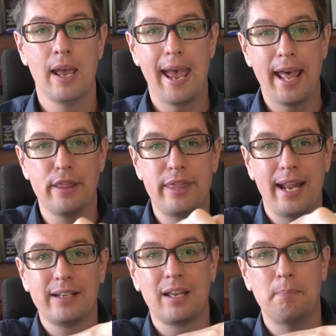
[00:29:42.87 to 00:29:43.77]
and
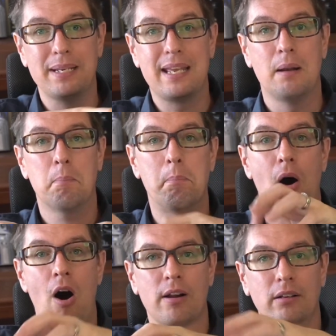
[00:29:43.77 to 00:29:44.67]
then can begin
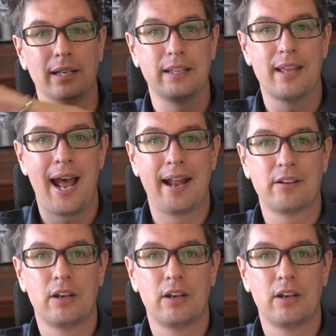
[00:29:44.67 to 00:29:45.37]
modeling that